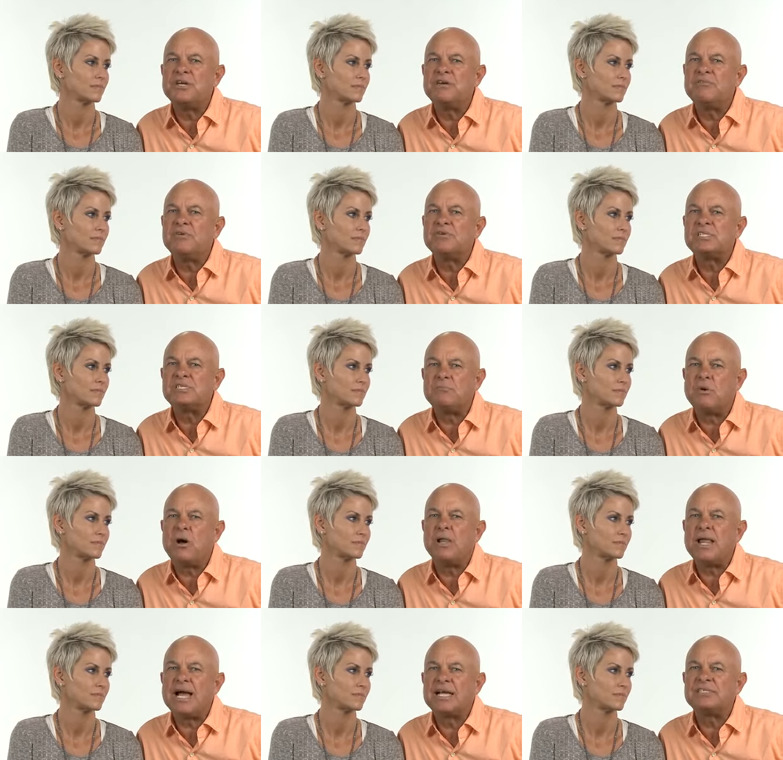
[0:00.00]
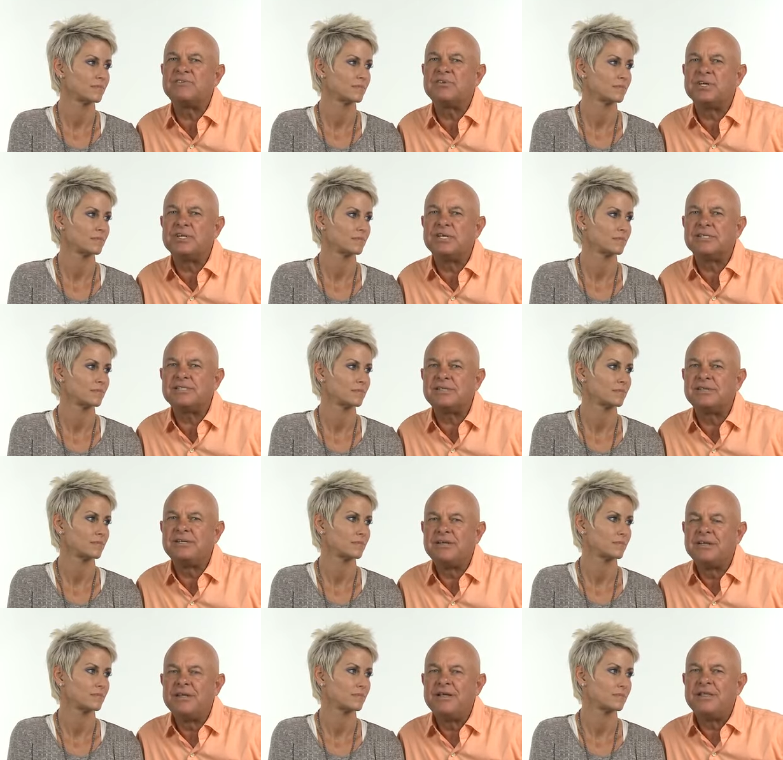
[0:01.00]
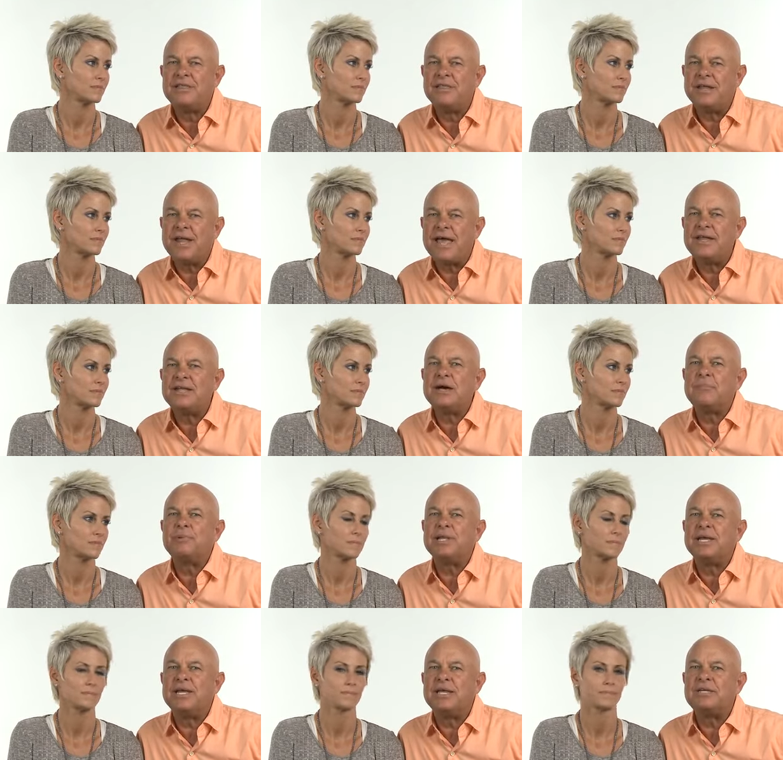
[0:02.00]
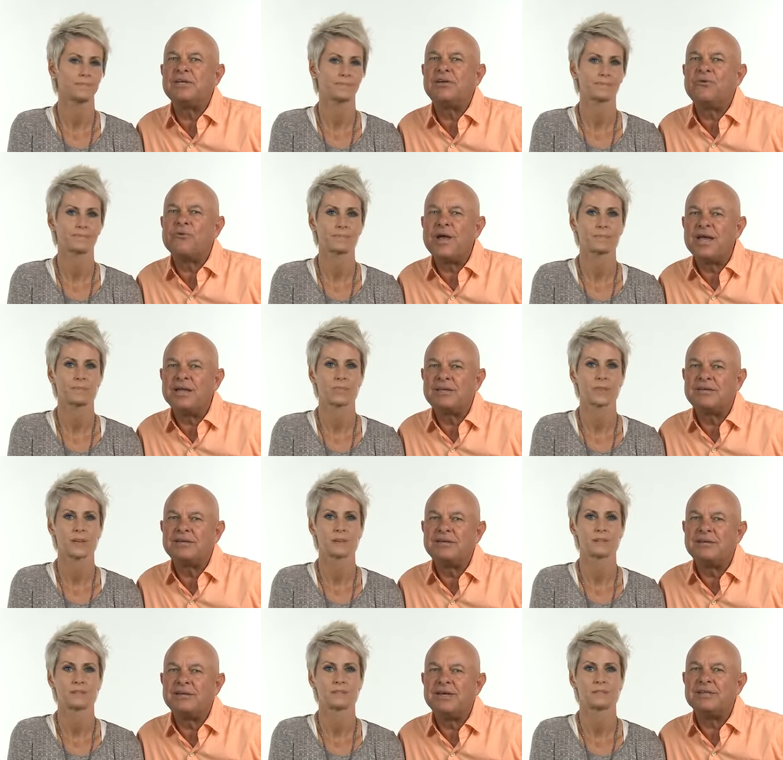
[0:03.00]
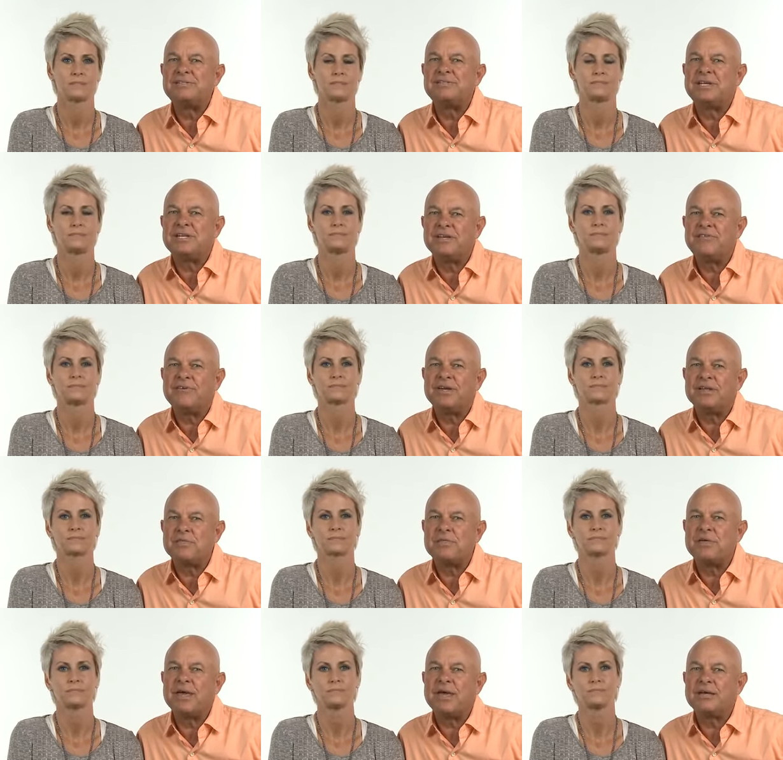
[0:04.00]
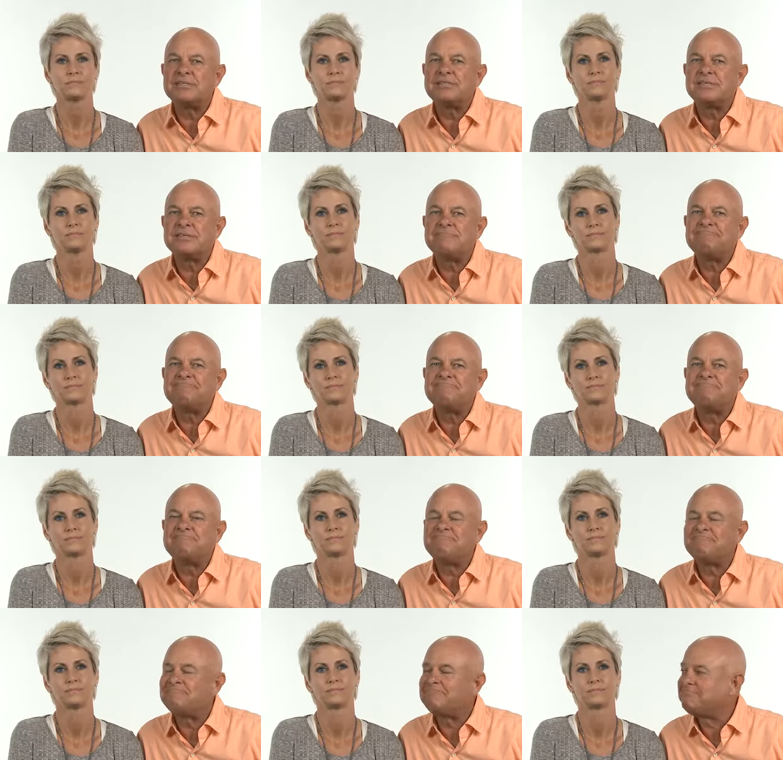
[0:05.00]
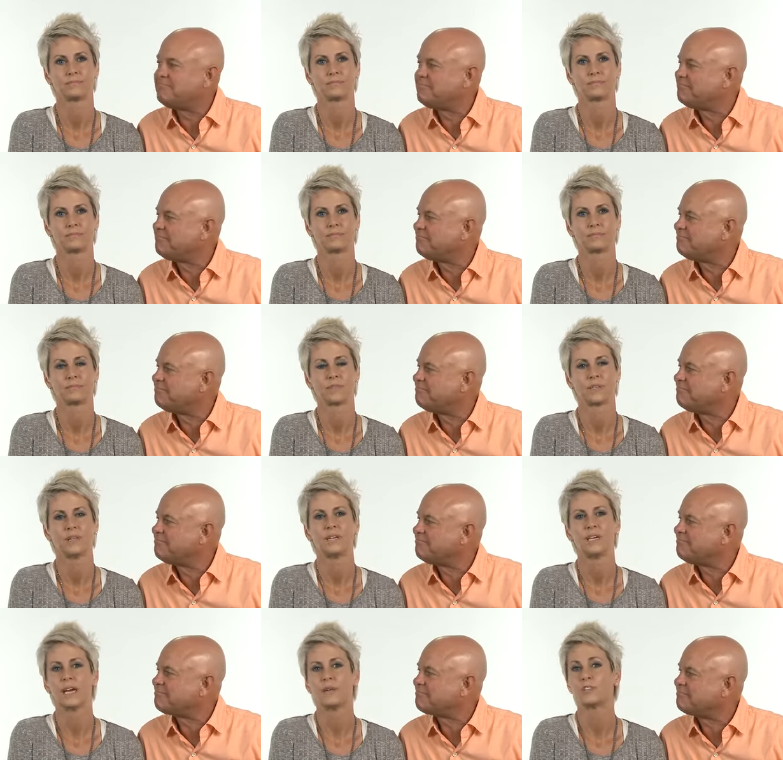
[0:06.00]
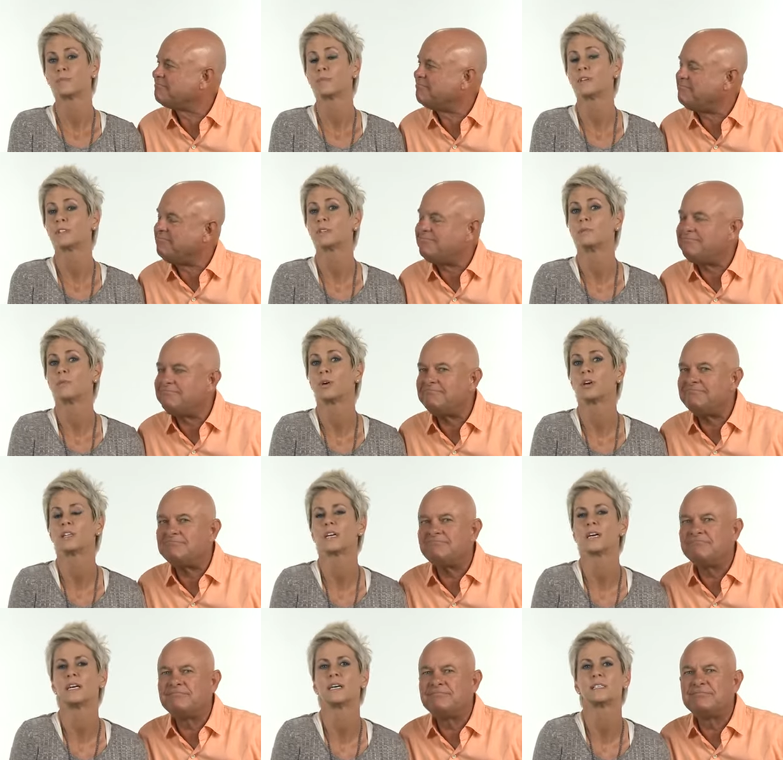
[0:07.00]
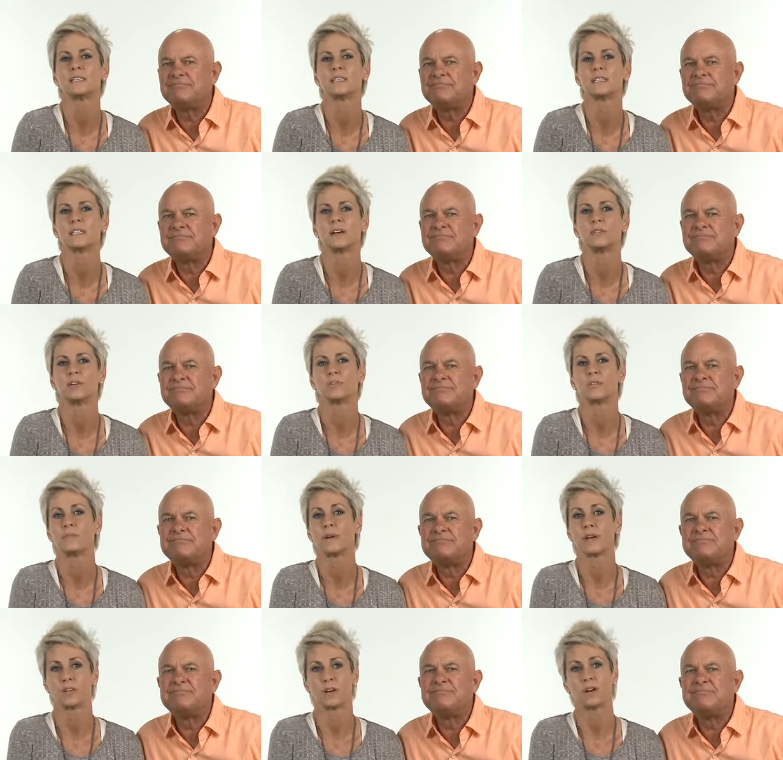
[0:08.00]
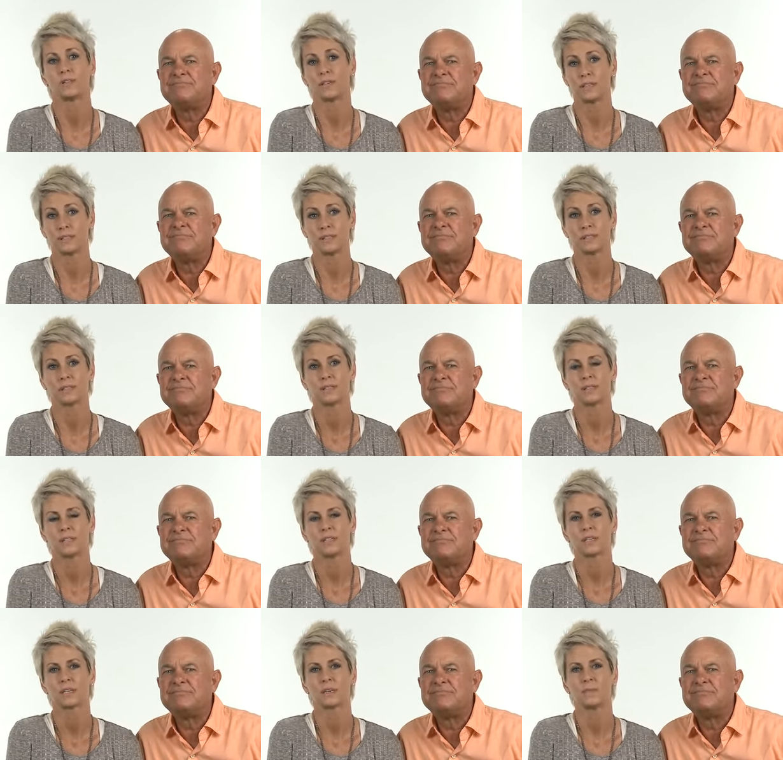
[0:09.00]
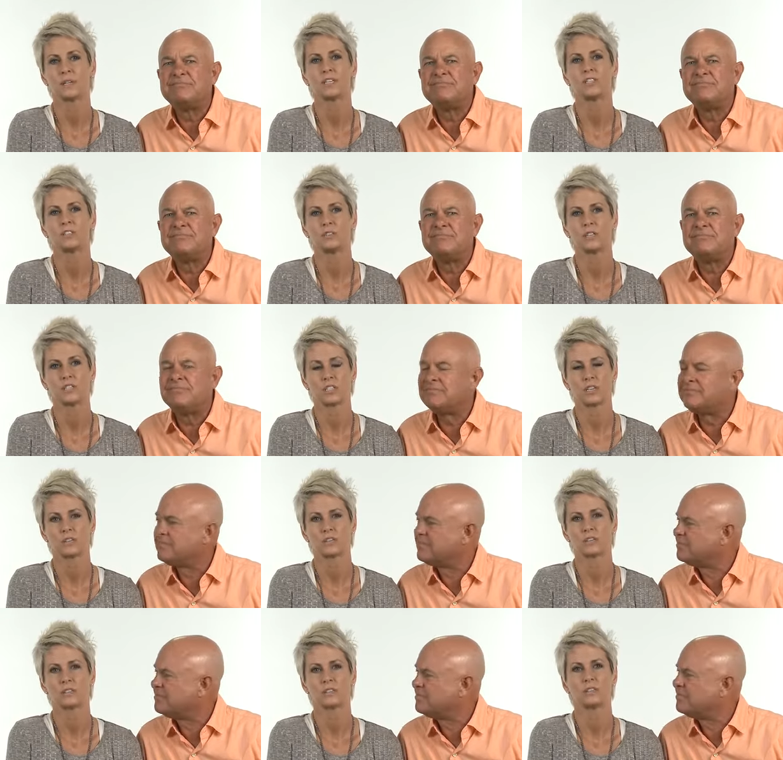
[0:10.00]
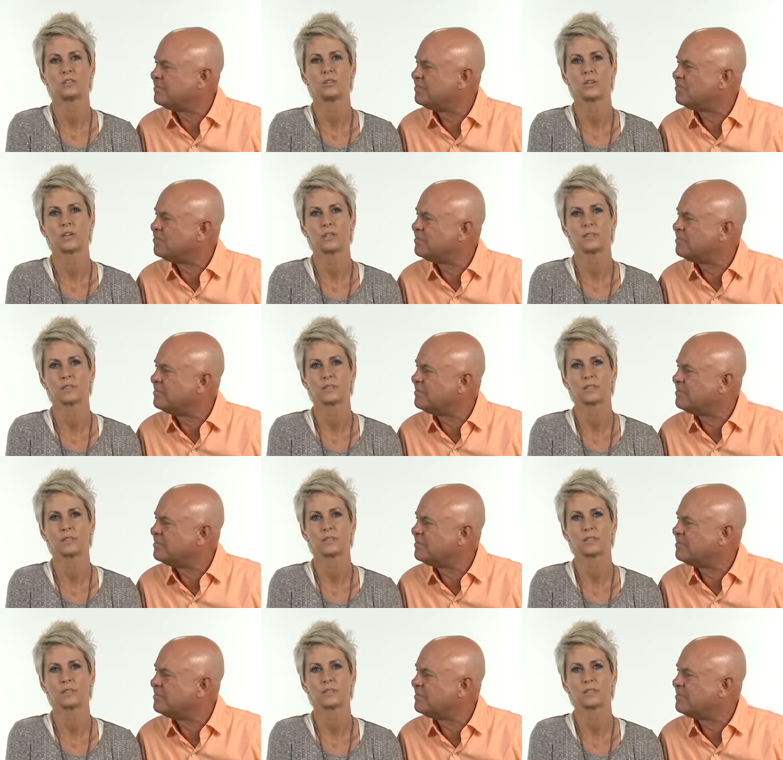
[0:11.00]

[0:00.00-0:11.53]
Speaker 1: of those small acts of goodness that end up leading to great and significant things.
Speaker 2: And what's most important to us is that we remain grounded, committed to each other and to the Lord,